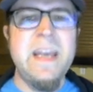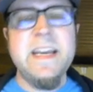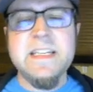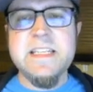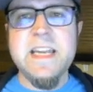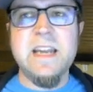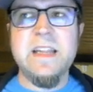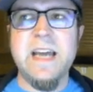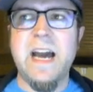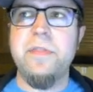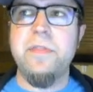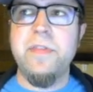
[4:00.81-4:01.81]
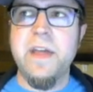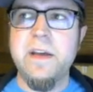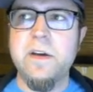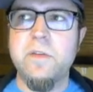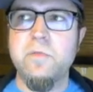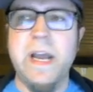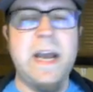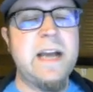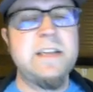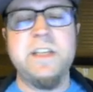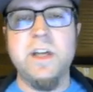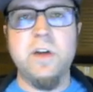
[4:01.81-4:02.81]
Incidentally, I think
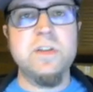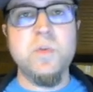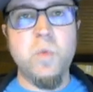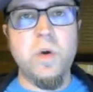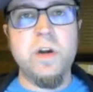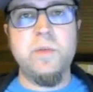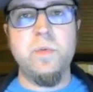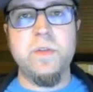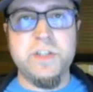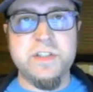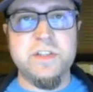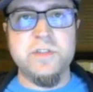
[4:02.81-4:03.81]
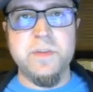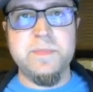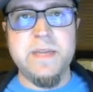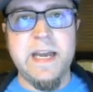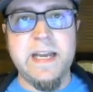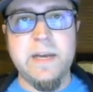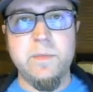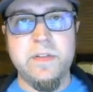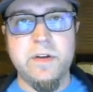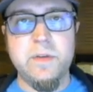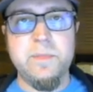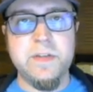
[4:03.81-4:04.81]
React can also work with just a script tag and
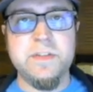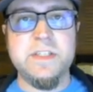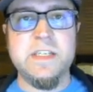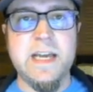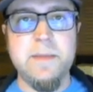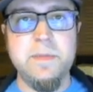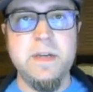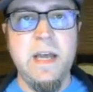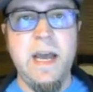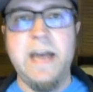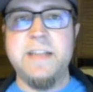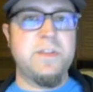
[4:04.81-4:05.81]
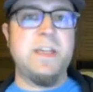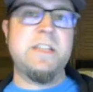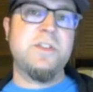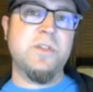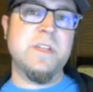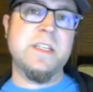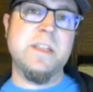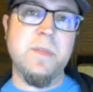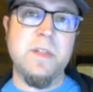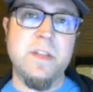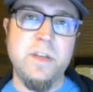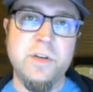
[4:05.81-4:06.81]
without a build step, and so that's certainly
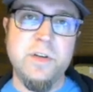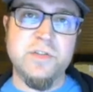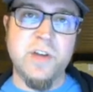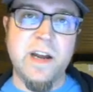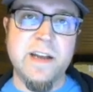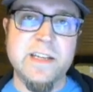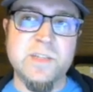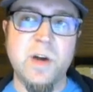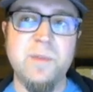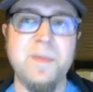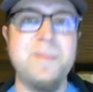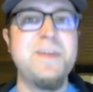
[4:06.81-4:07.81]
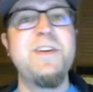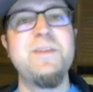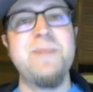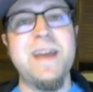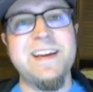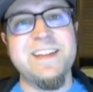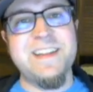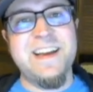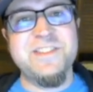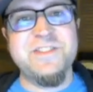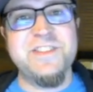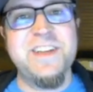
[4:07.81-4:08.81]
something that you could try as well. Maybe you could make a
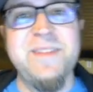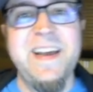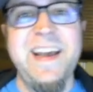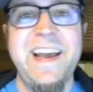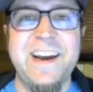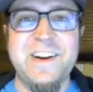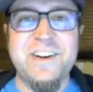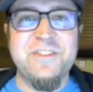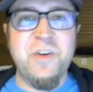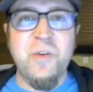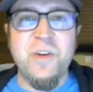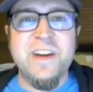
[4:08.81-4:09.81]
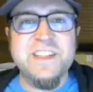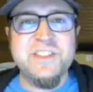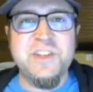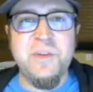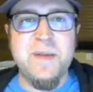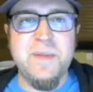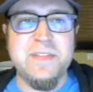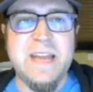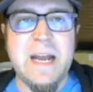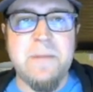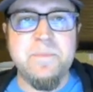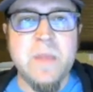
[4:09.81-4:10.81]
live stream or a recording and show me about
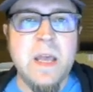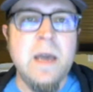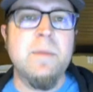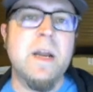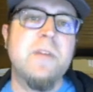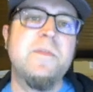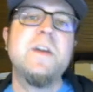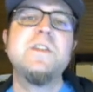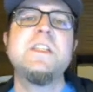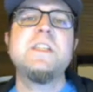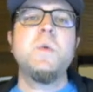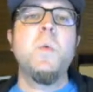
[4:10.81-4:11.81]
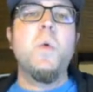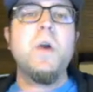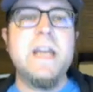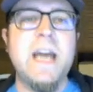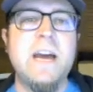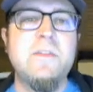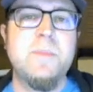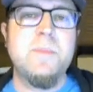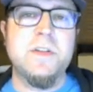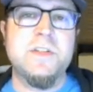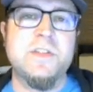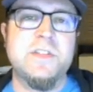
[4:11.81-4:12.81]
that. But I figured since we weren't going to have a
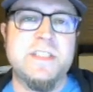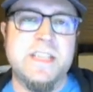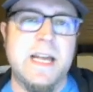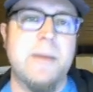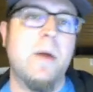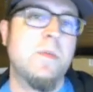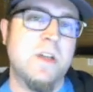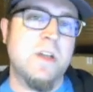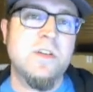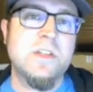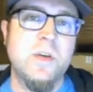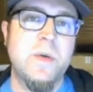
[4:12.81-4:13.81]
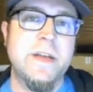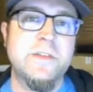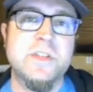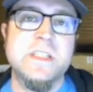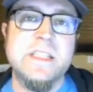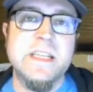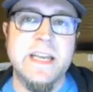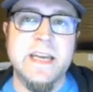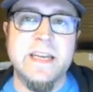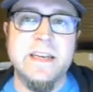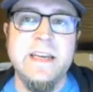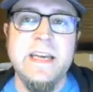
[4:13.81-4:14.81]
build step, I was also interested in